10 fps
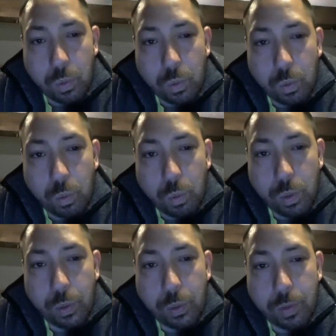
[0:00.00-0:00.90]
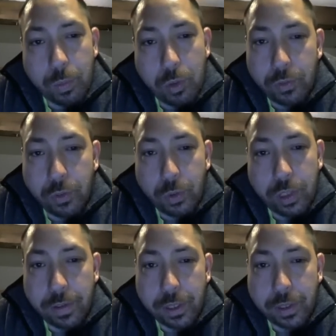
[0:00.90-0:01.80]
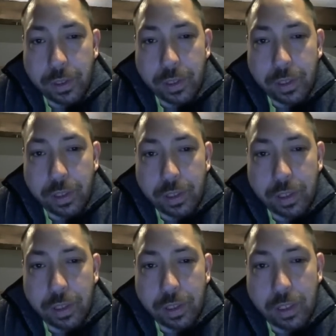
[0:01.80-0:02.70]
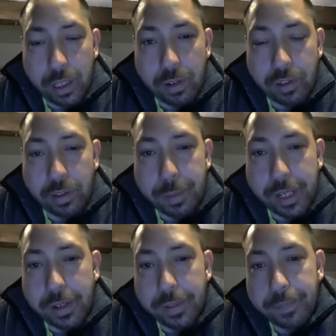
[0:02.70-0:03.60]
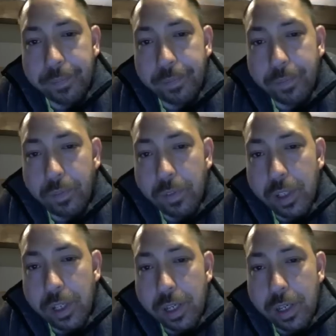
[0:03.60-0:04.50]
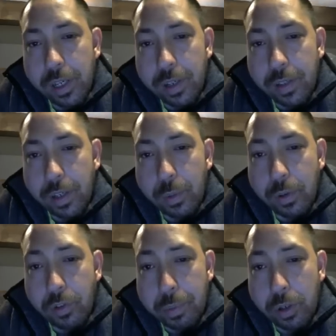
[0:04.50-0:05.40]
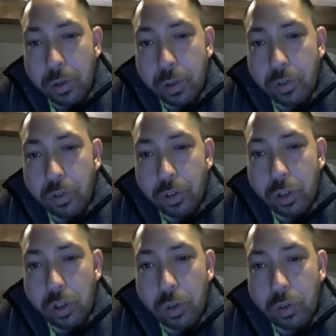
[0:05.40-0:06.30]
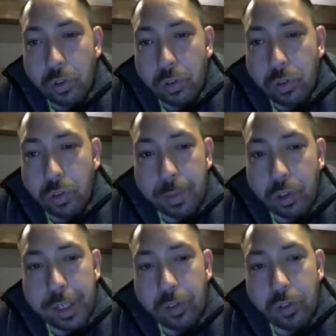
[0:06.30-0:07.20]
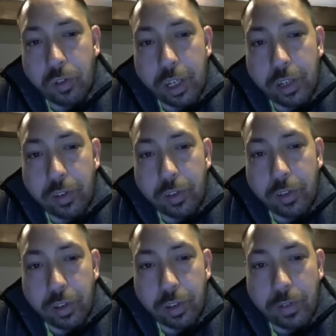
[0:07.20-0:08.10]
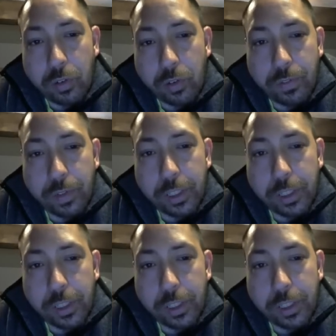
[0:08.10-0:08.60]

We were moved to another unit, another artillery battery, that were supposed to go to some exercise in Rostov region.